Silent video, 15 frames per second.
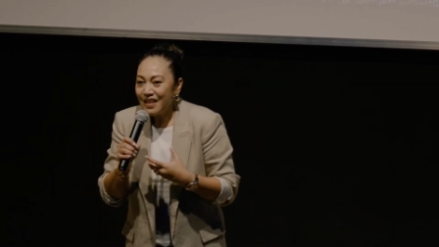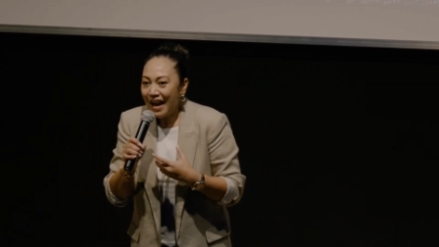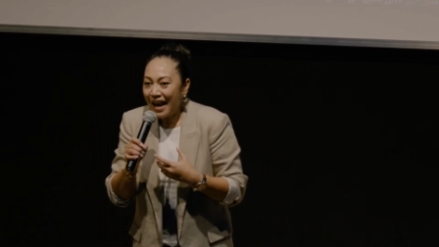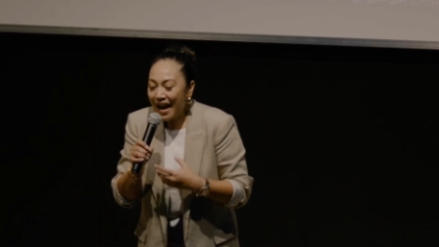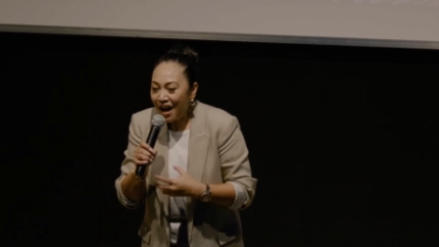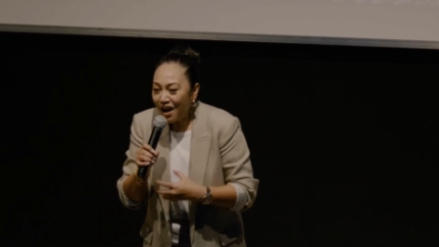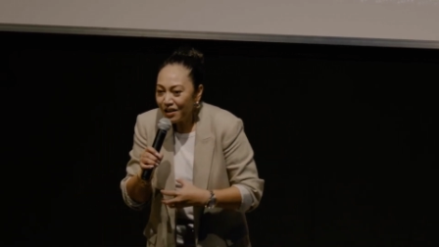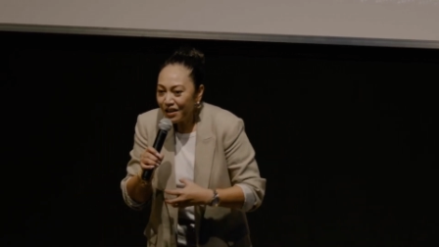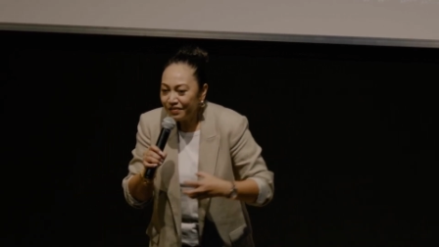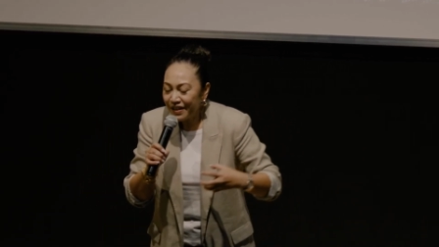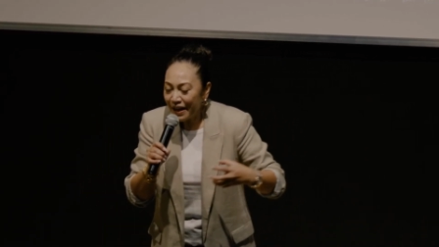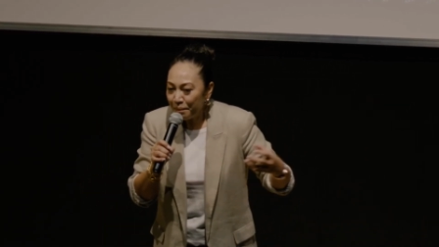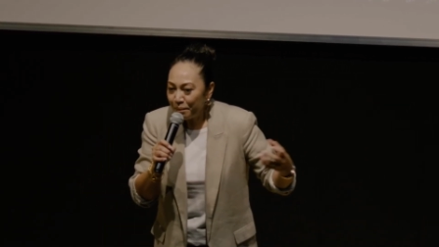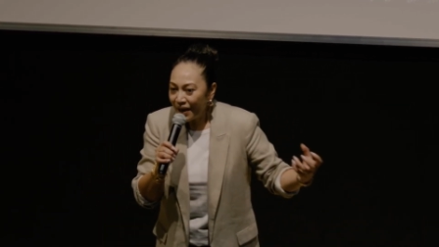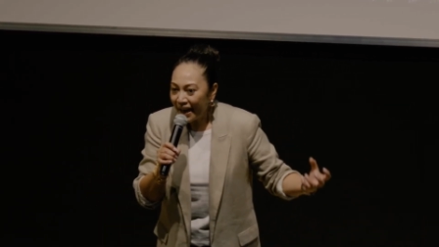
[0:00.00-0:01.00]
out of
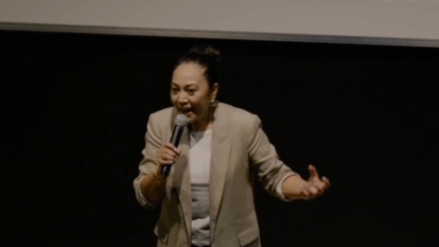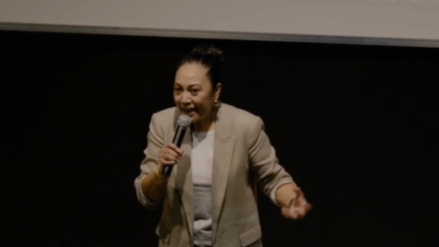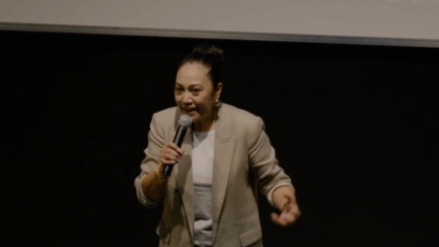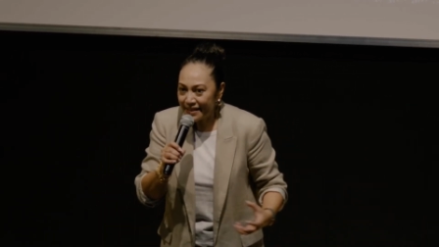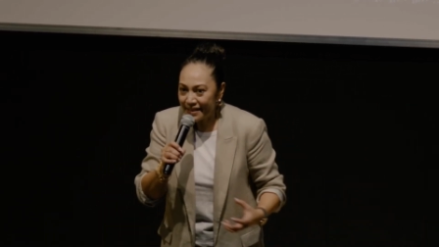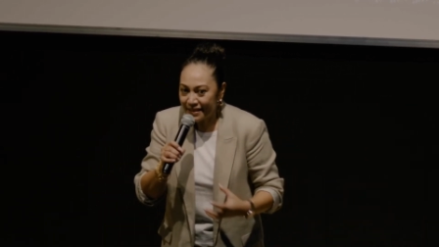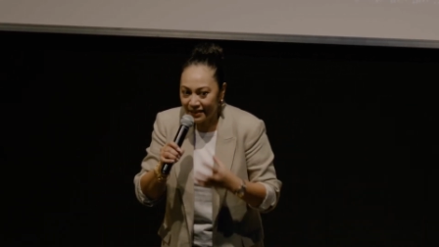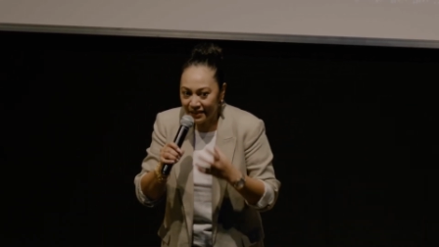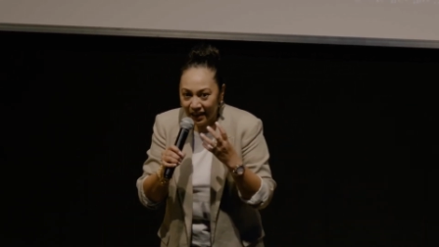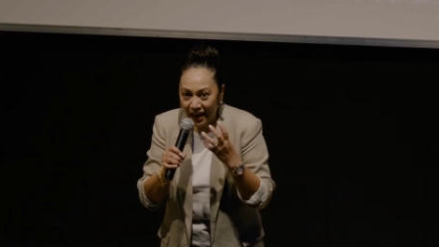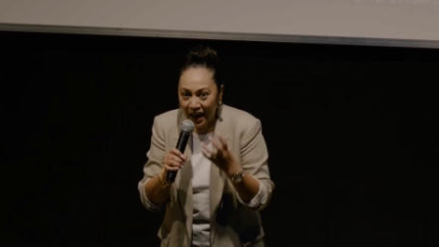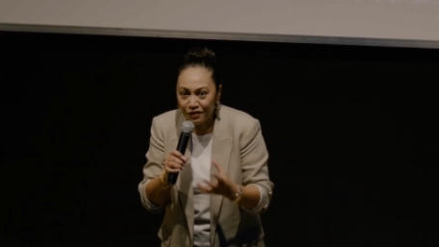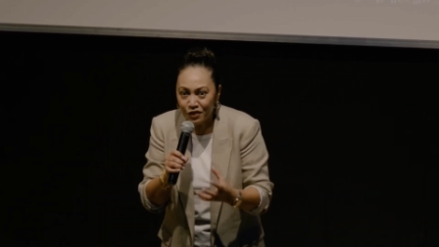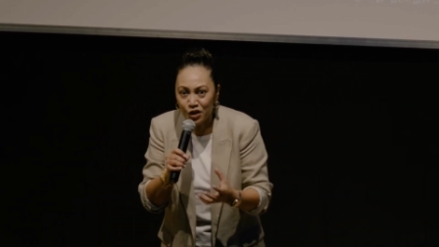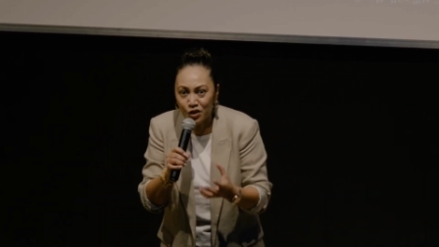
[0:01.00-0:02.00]
that place, the
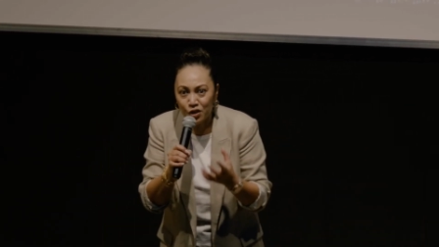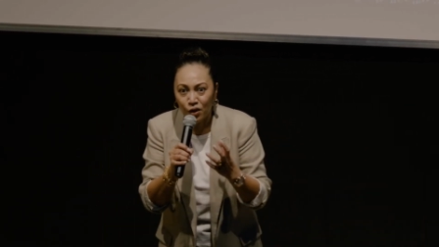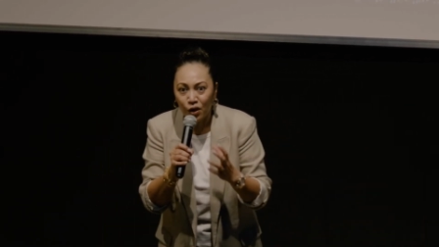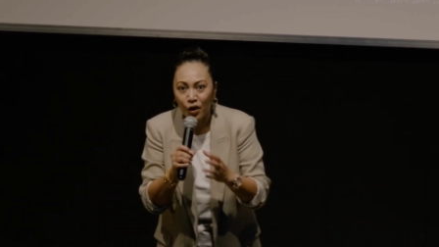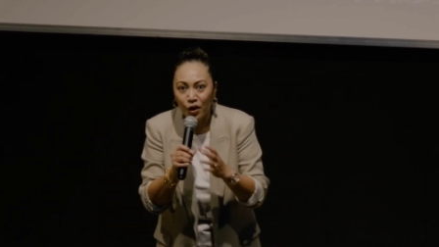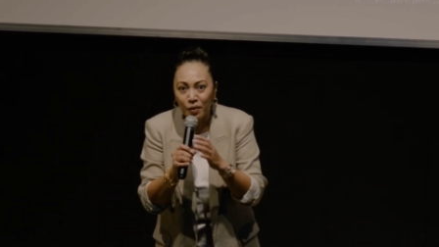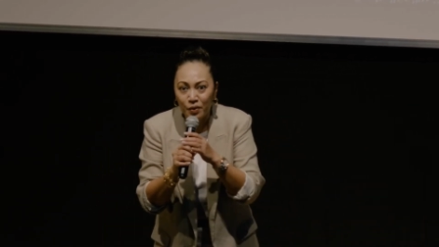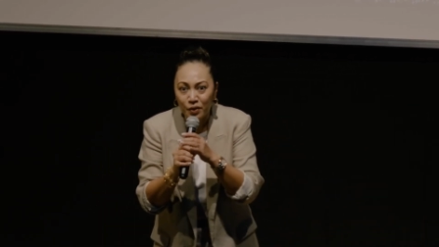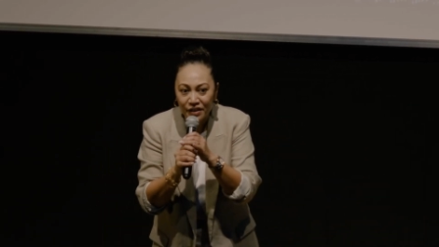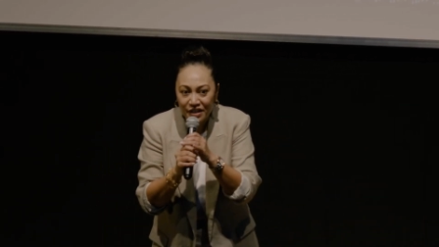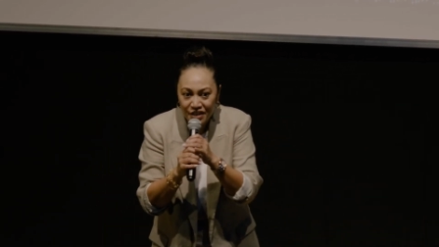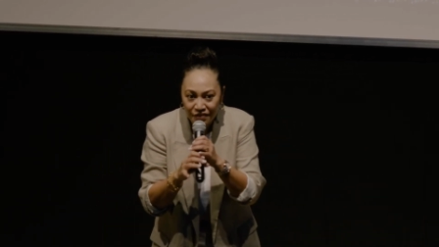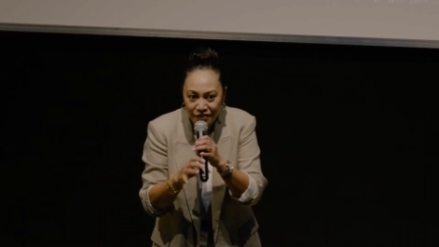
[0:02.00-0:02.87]
Life Church Global. This